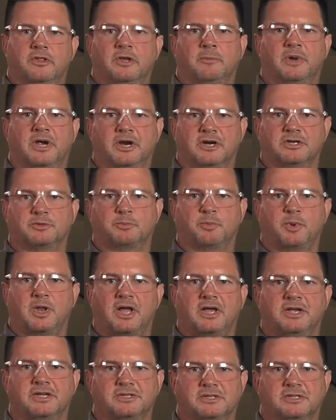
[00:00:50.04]
that my air
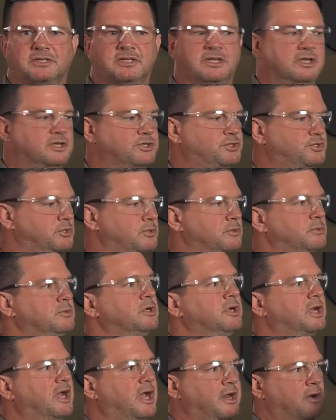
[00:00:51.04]
supply isn't the issue.
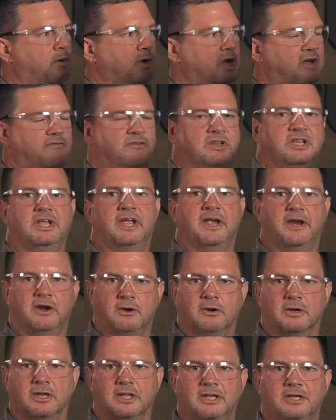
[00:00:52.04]
I don't have any
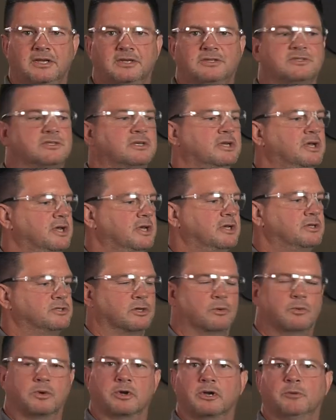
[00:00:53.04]
air leaks,
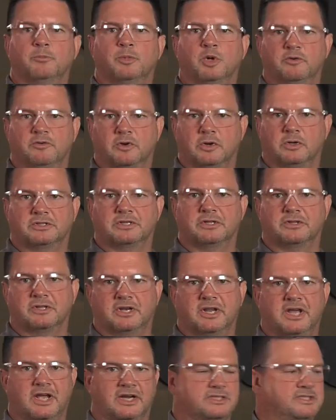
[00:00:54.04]
so we're going to move on to the
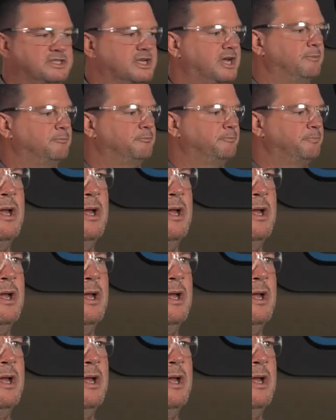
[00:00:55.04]
next step.